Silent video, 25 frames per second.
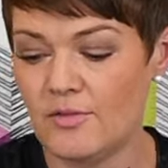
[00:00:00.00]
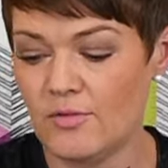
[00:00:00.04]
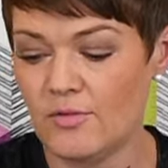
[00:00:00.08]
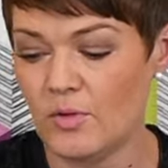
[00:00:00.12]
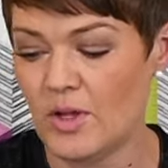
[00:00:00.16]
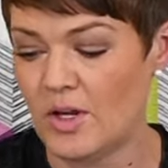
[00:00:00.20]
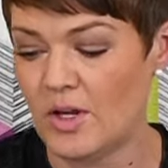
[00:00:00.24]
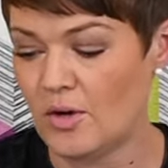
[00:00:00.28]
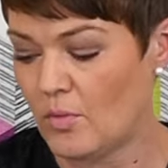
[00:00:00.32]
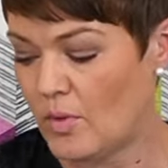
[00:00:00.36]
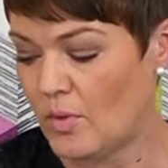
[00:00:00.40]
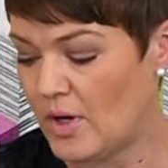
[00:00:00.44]
of
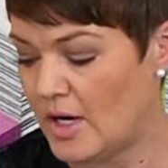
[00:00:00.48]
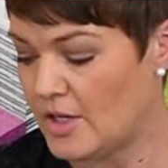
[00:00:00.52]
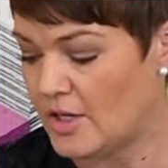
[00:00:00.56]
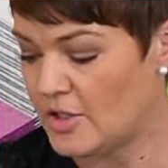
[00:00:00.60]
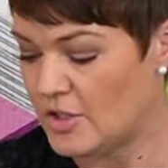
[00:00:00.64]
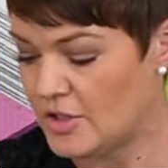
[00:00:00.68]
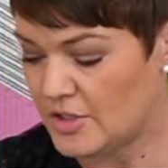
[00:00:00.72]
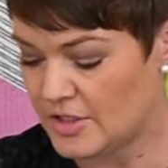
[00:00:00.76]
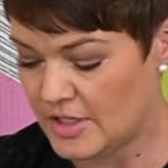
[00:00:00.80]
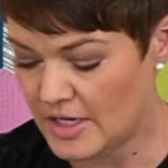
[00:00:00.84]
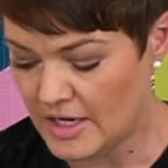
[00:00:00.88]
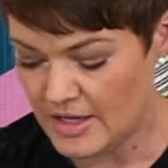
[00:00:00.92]
like what I
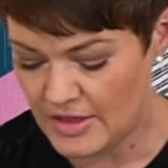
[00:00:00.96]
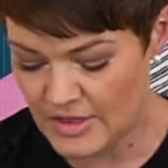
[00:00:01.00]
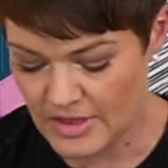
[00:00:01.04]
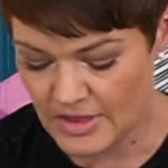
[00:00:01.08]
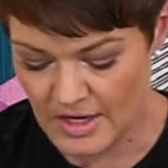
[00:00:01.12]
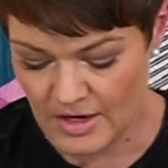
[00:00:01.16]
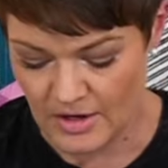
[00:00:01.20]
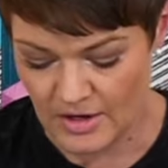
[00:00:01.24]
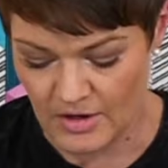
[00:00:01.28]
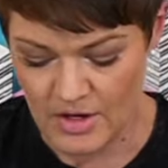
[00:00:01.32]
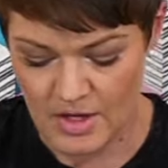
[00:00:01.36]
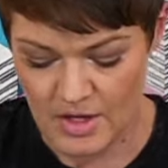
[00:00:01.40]
just cut
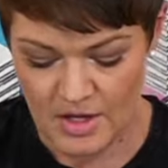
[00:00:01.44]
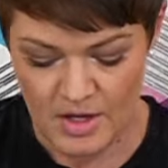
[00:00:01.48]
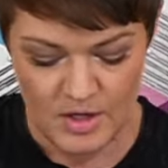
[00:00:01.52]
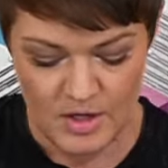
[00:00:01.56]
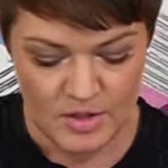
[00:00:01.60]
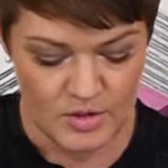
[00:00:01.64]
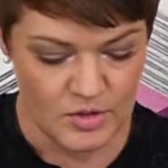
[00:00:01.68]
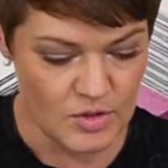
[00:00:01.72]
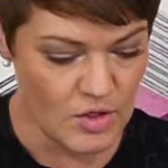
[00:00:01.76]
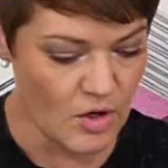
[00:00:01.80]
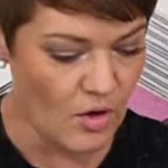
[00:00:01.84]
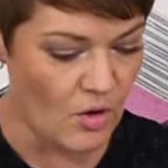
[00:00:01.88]
there.
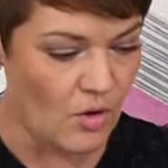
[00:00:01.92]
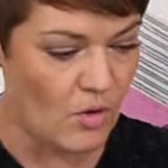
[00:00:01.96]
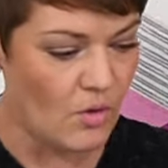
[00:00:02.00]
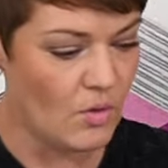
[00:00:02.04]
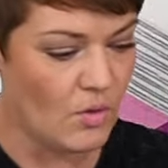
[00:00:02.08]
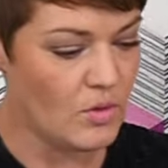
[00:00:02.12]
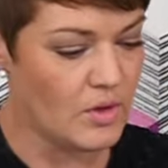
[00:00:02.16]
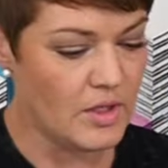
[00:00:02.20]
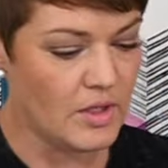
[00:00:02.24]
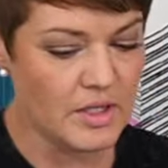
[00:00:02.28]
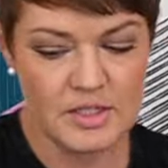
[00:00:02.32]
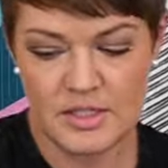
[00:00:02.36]

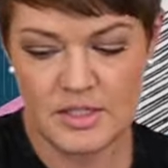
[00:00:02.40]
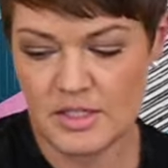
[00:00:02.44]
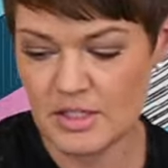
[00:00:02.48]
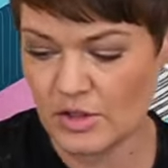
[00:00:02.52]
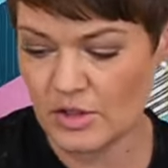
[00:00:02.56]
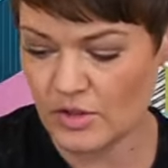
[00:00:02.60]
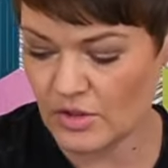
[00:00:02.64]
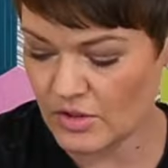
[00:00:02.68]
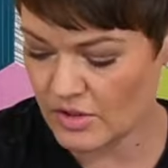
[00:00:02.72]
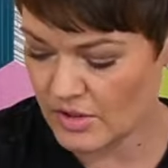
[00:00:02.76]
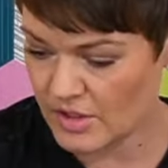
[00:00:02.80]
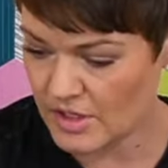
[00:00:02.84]
So let's
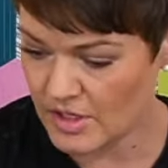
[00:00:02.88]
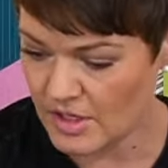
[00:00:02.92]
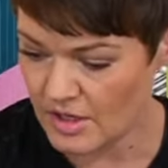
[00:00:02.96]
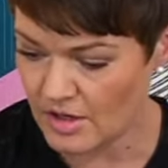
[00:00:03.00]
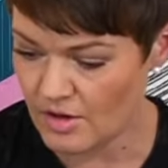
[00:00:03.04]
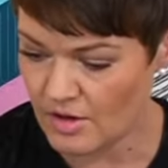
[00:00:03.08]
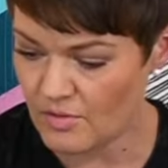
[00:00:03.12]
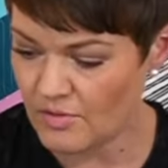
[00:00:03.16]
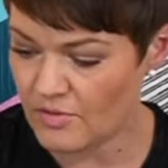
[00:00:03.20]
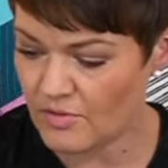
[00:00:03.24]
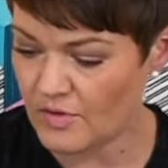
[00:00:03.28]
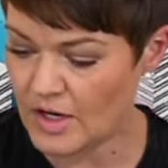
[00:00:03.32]
look
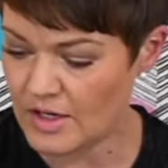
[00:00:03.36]
here. We've